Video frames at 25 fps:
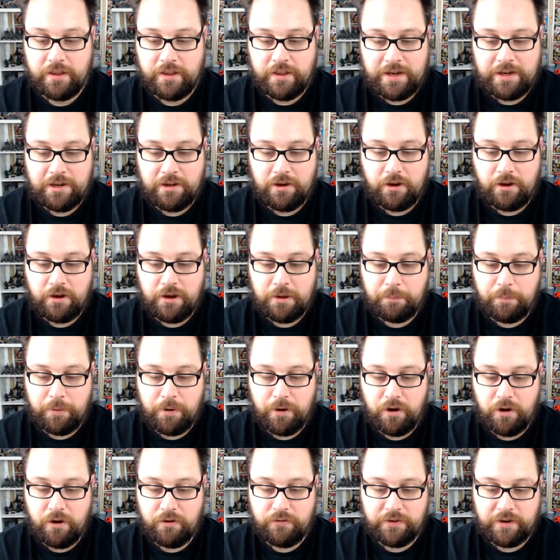They lie
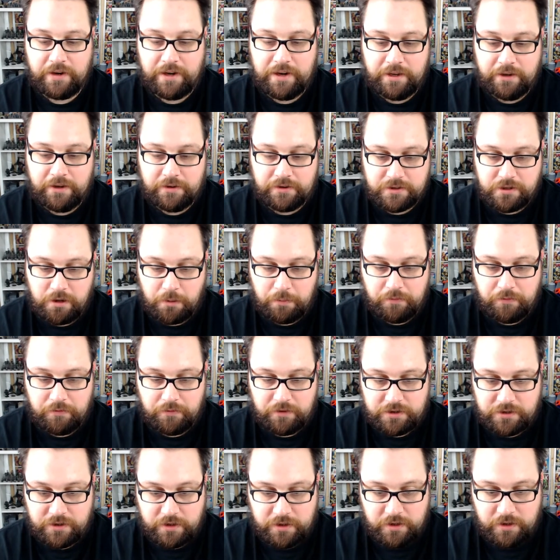perfectly on top of each